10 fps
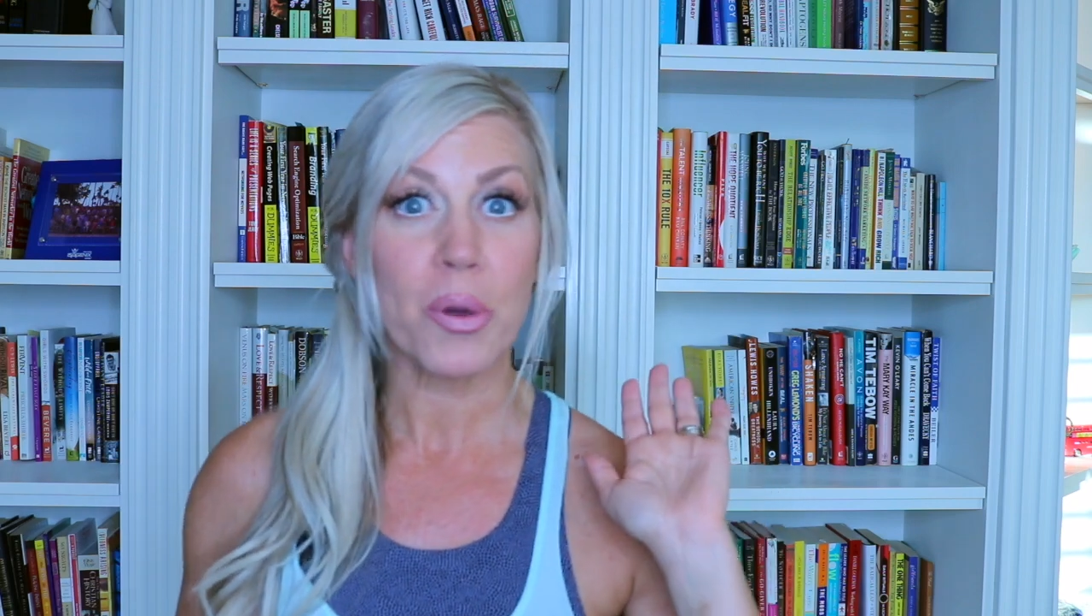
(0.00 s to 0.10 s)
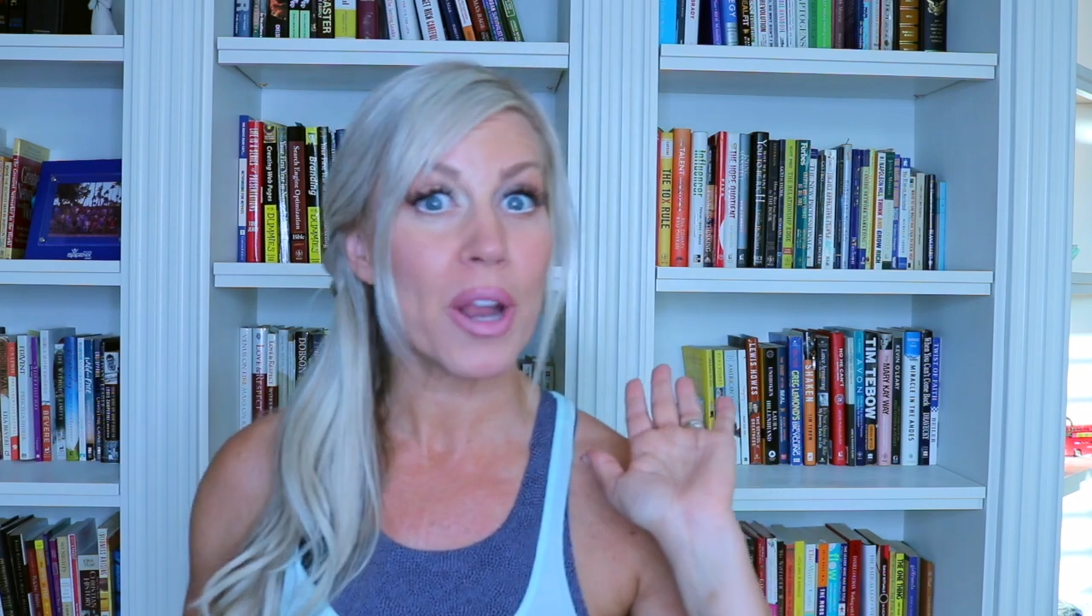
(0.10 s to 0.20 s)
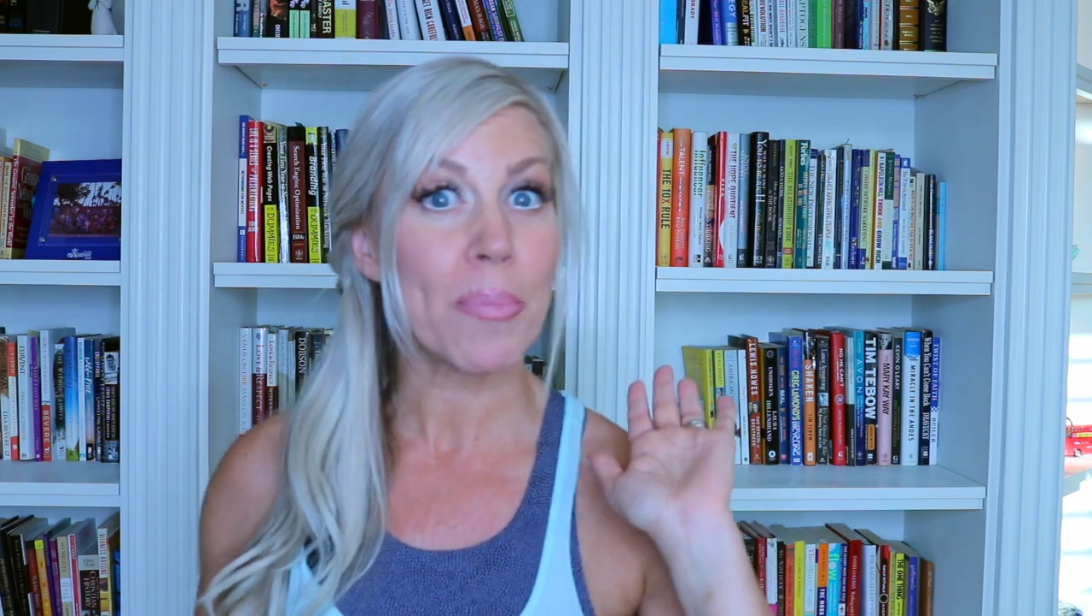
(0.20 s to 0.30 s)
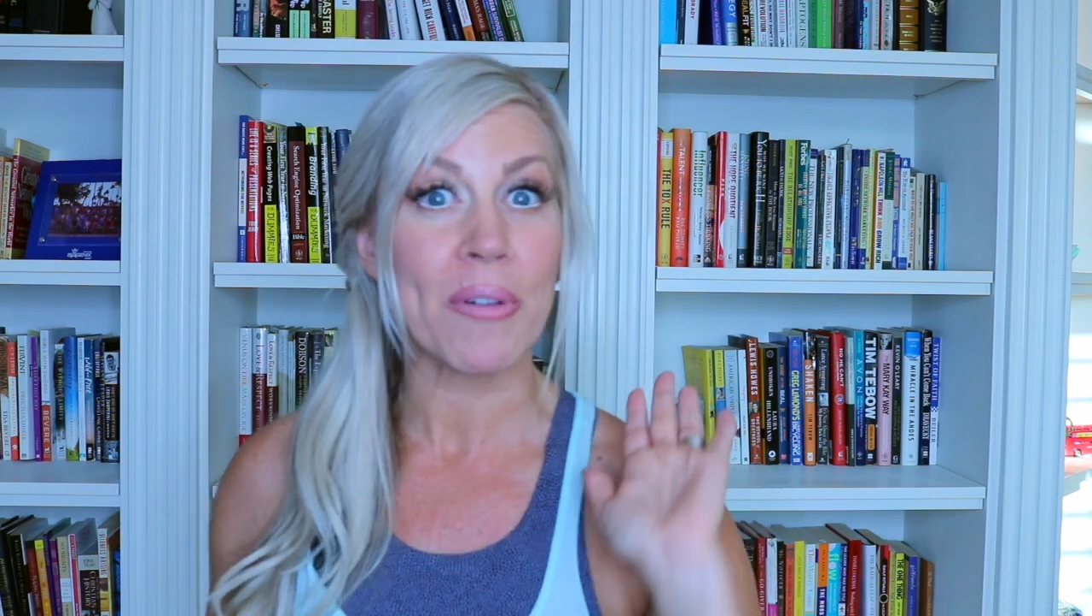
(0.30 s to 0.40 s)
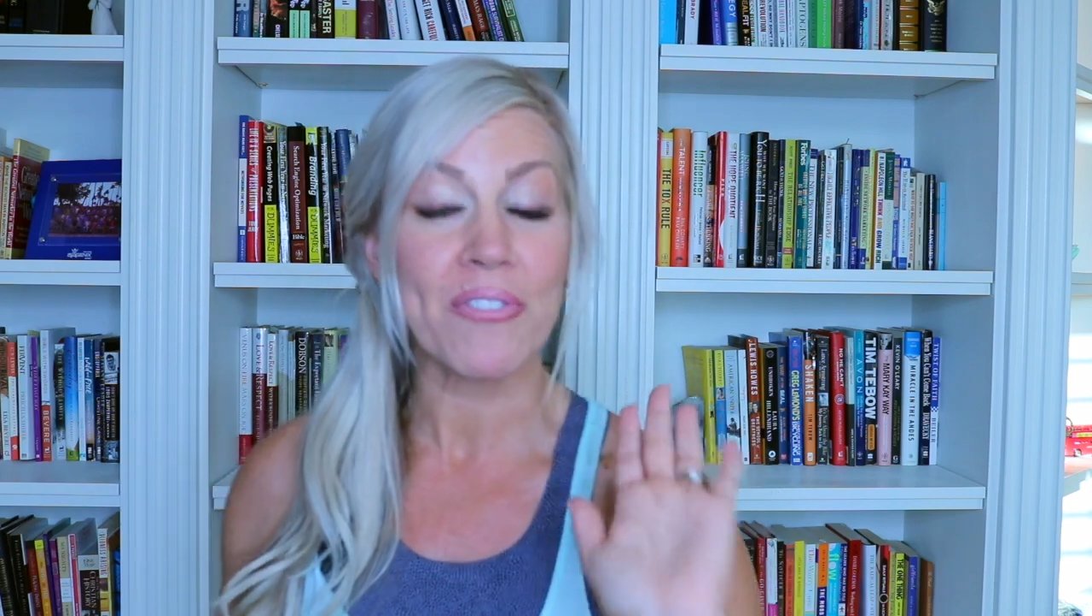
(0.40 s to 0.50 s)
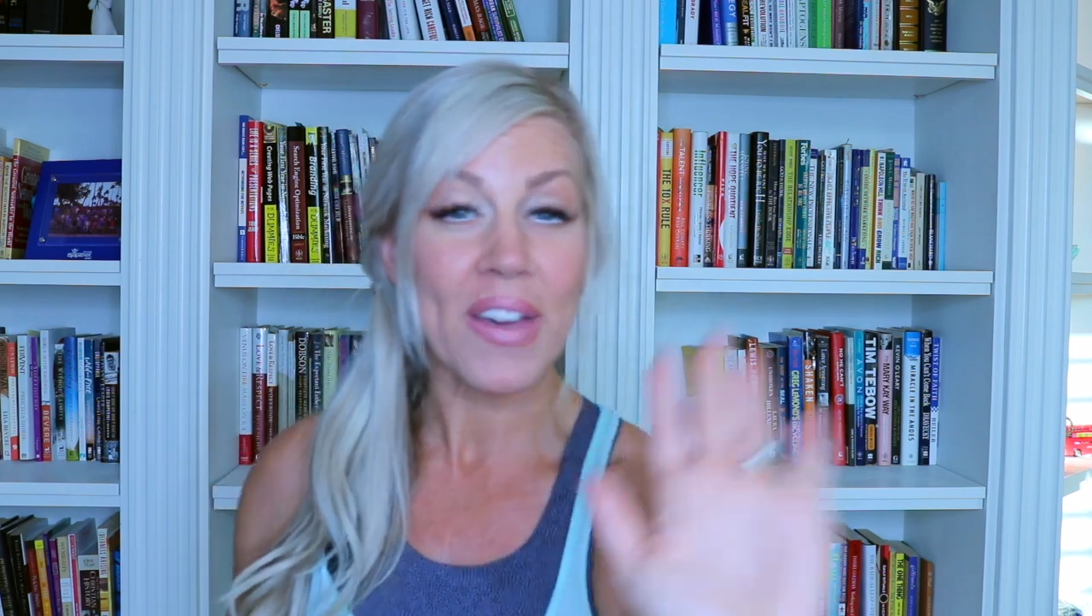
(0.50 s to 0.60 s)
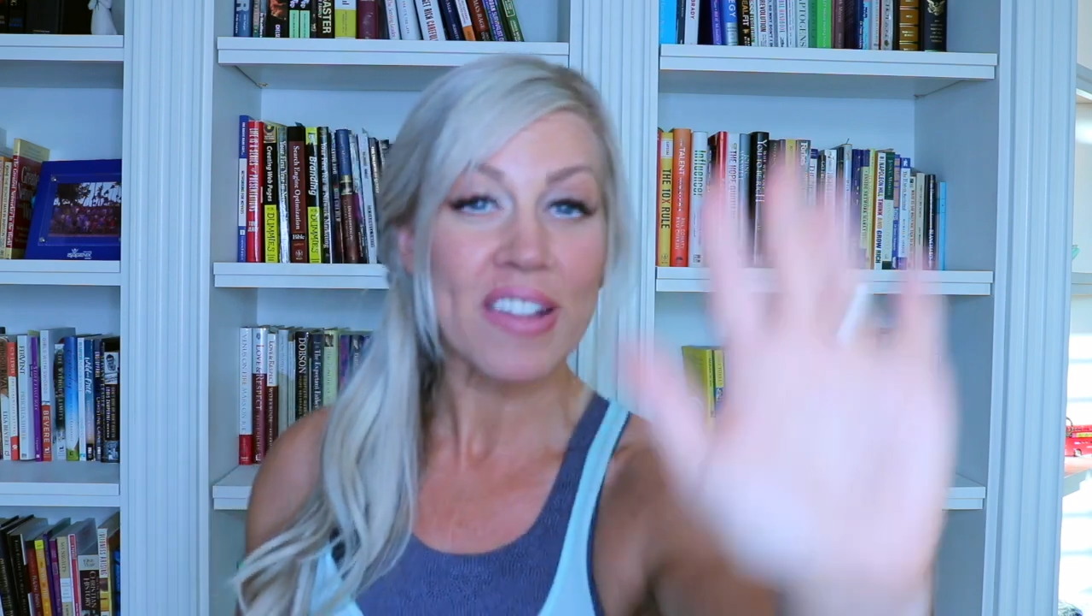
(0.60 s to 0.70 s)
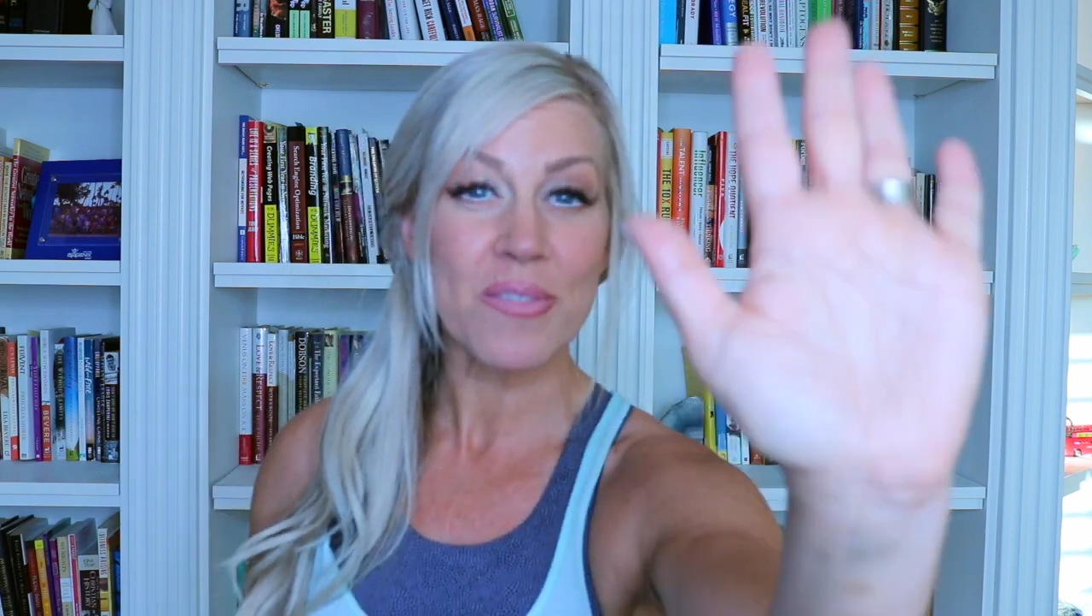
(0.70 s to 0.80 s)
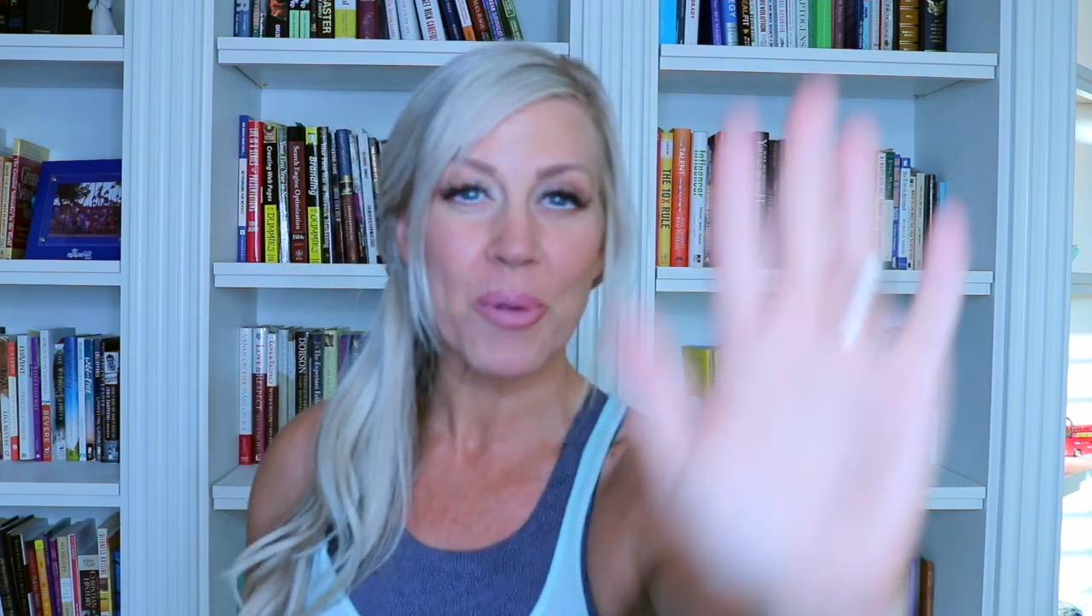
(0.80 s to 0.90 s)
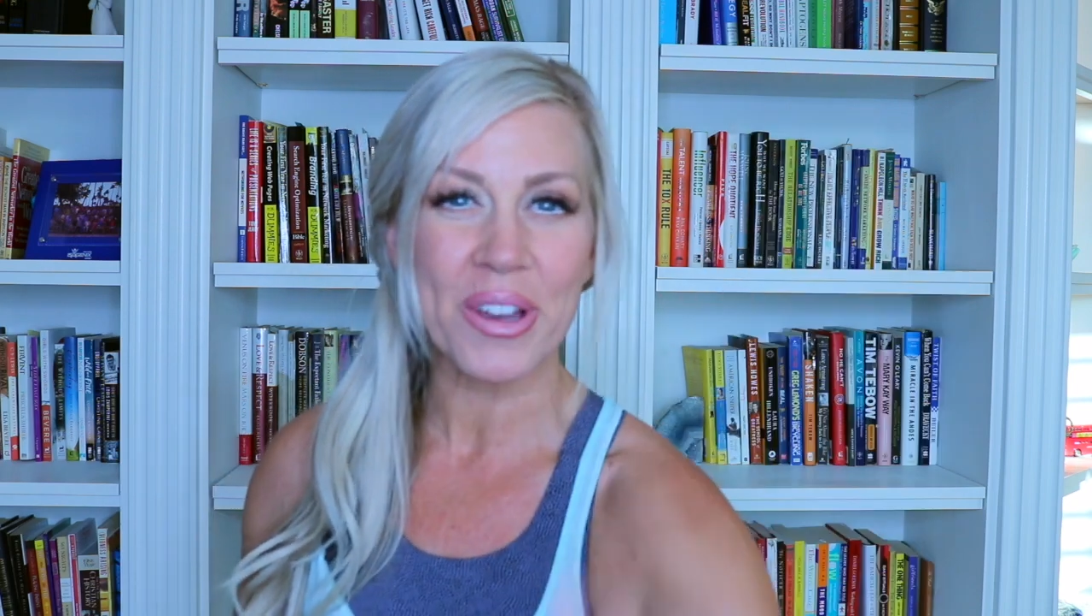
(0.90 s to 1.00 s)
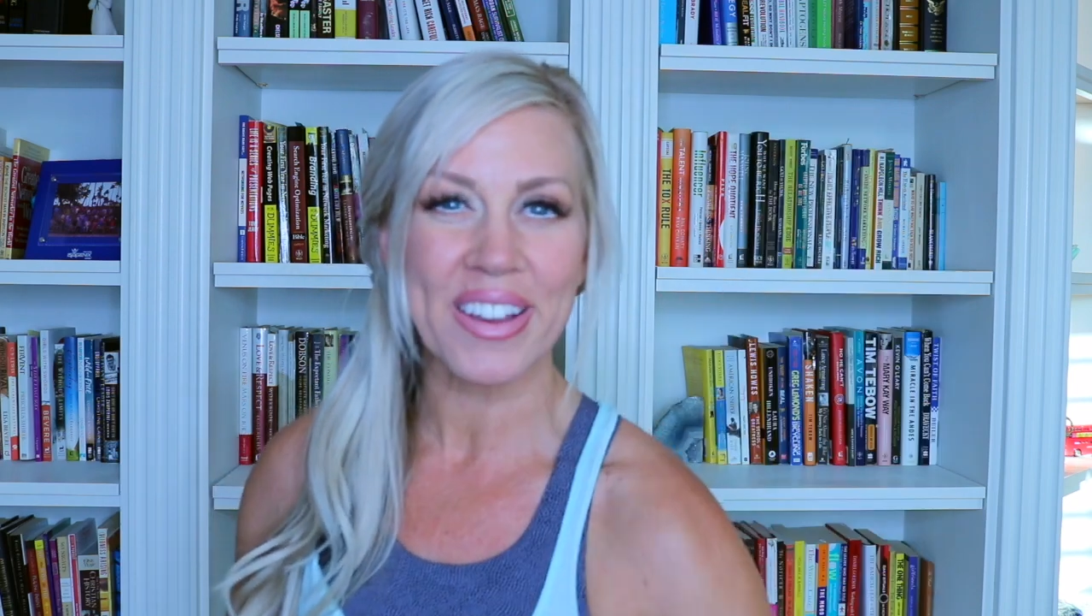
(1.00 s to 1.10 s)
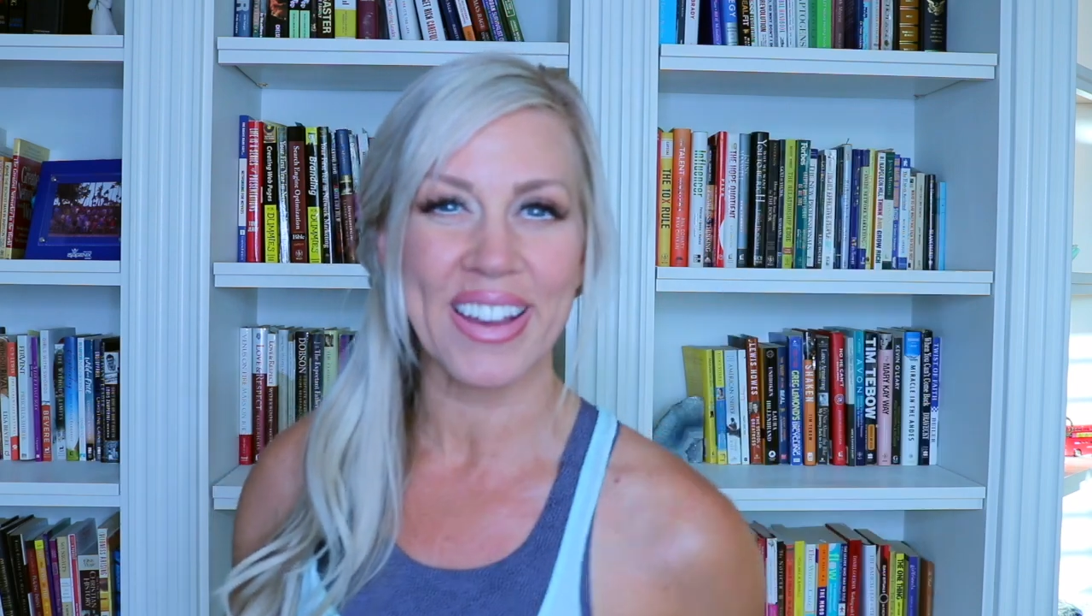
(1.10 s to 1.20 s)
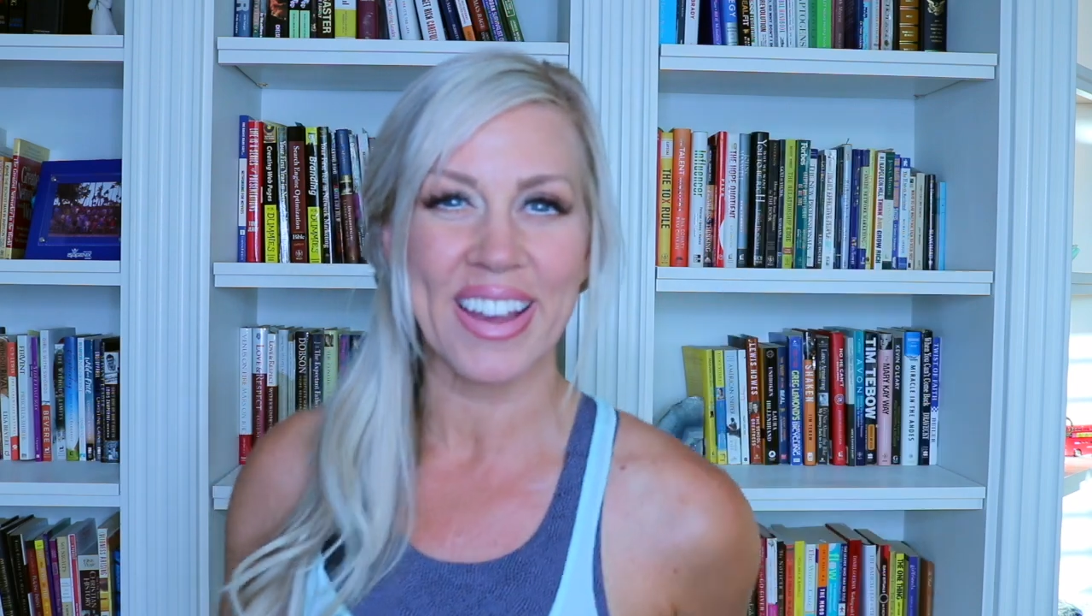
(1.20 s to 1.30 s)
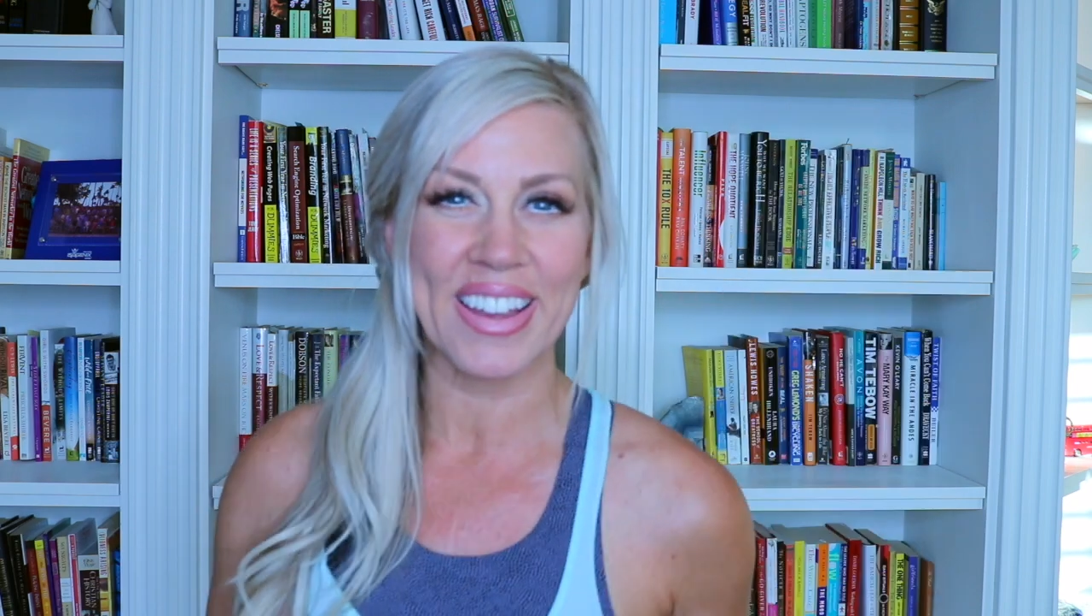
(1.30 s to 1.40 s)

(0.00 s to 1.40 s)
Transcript: put up a Facebook